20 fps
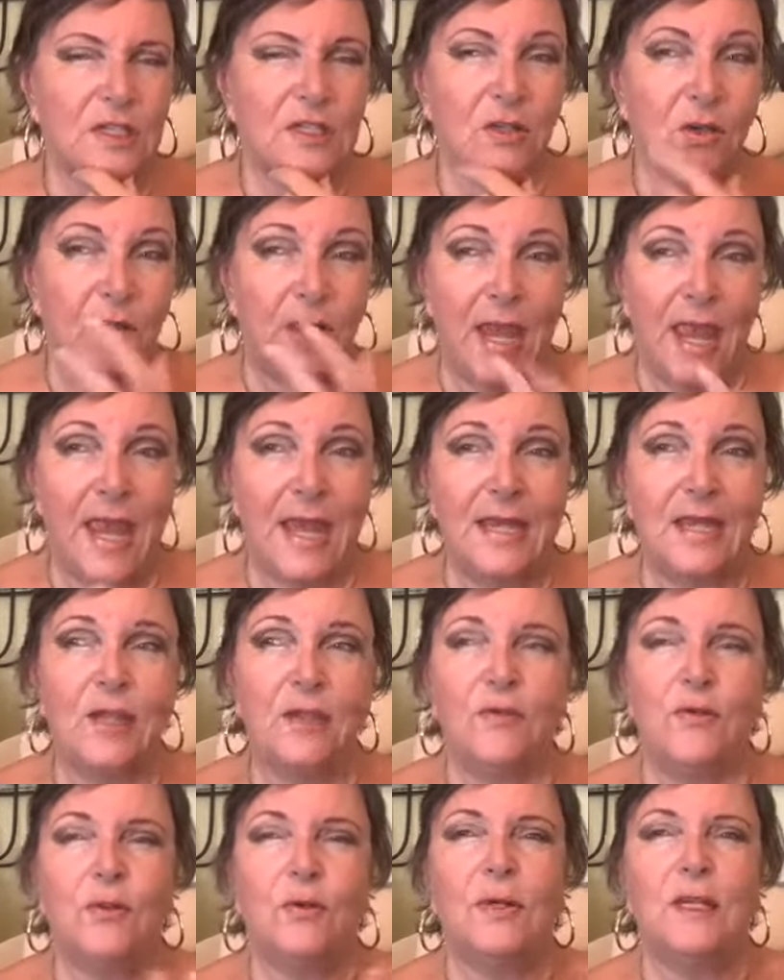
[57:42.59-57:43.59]
and any of
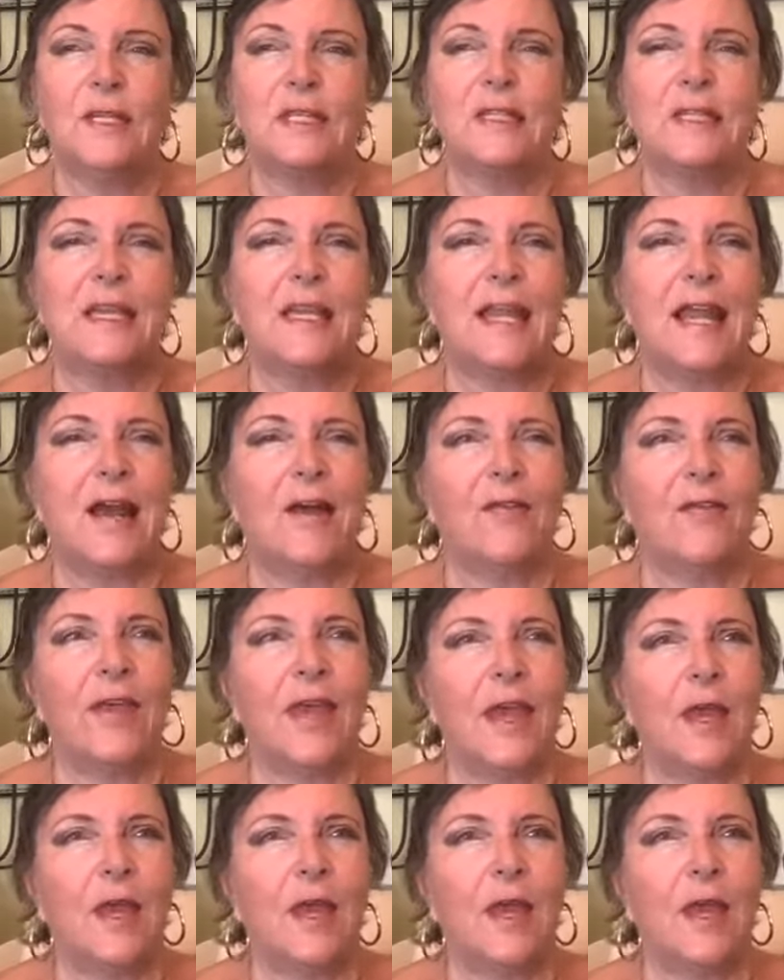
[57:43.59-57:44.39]
you listening out there,